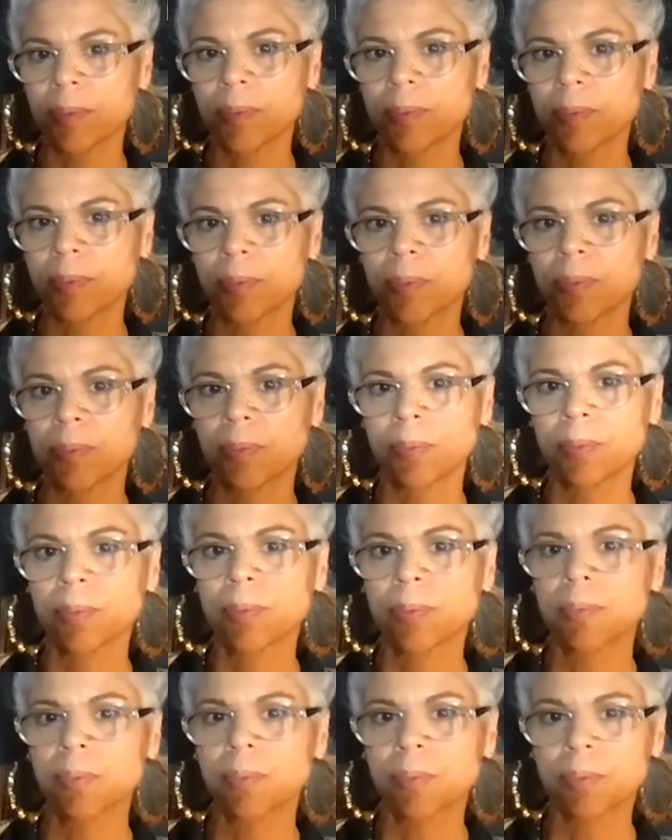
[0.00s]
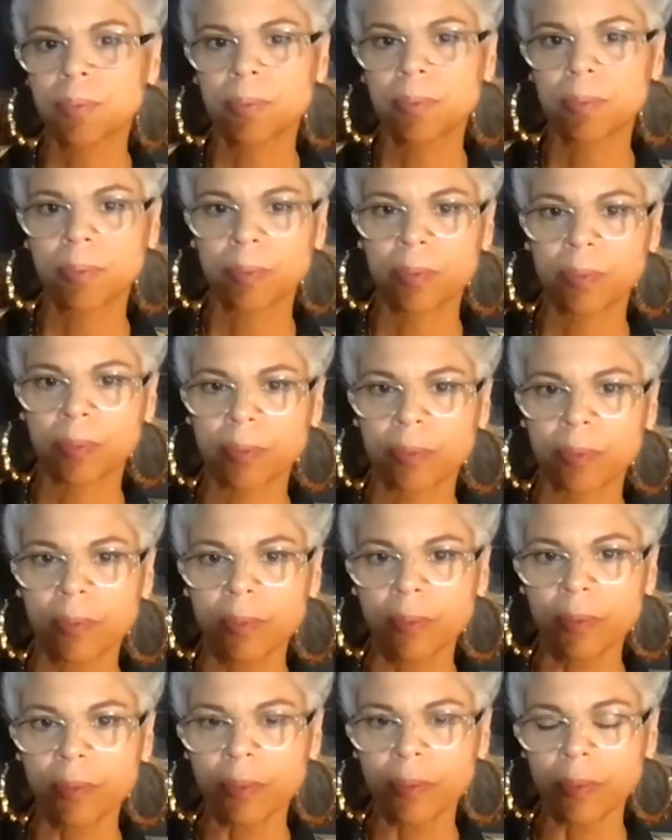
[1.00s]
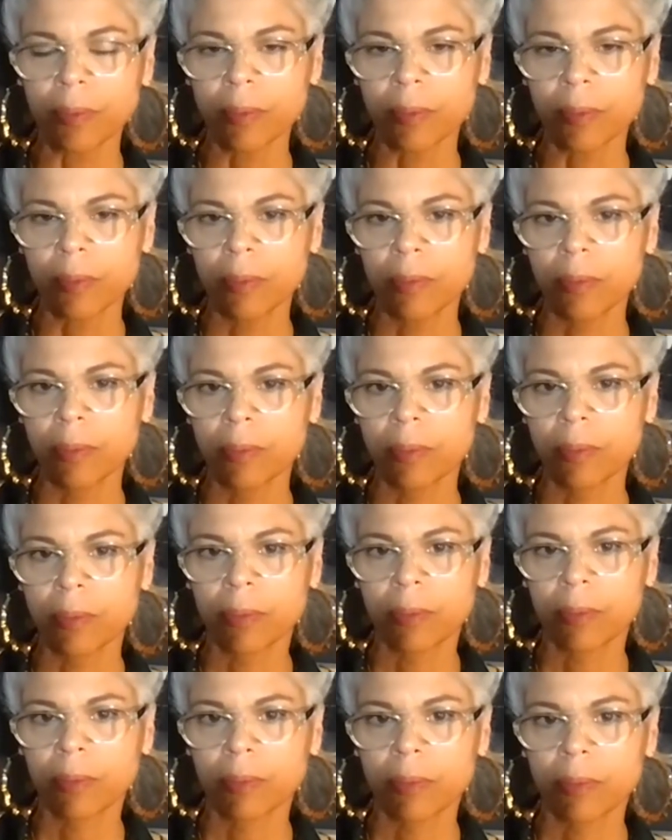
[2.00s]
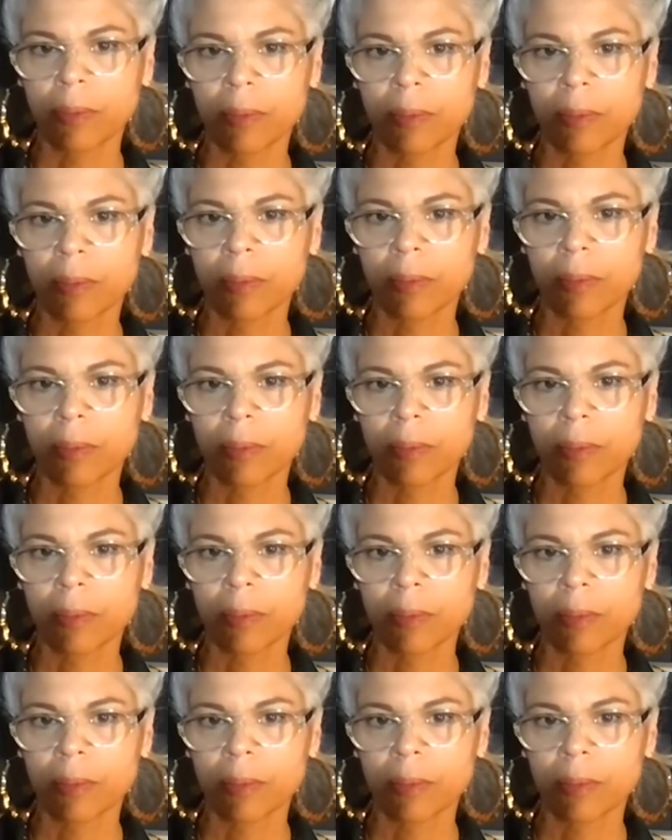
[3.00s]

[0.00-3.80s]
(no one is talking)